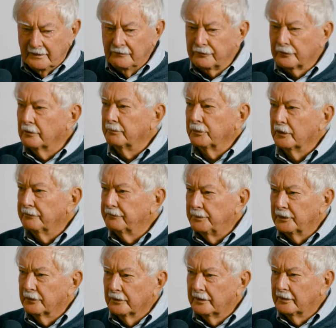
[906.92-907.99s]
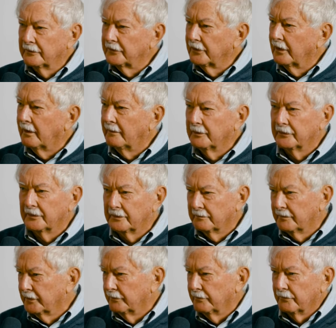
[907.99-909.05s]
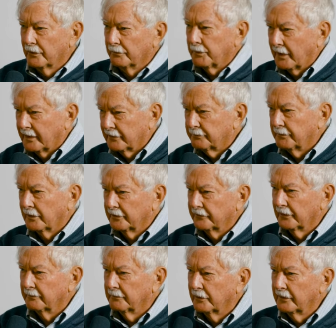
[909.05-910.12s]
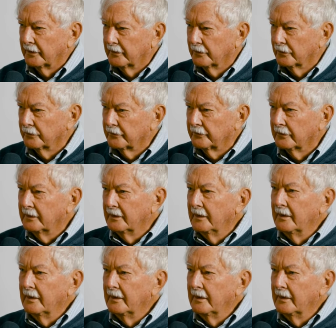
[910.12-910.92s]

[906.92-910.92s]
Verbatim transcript: for a brief period of time and then be replaced by somebody else,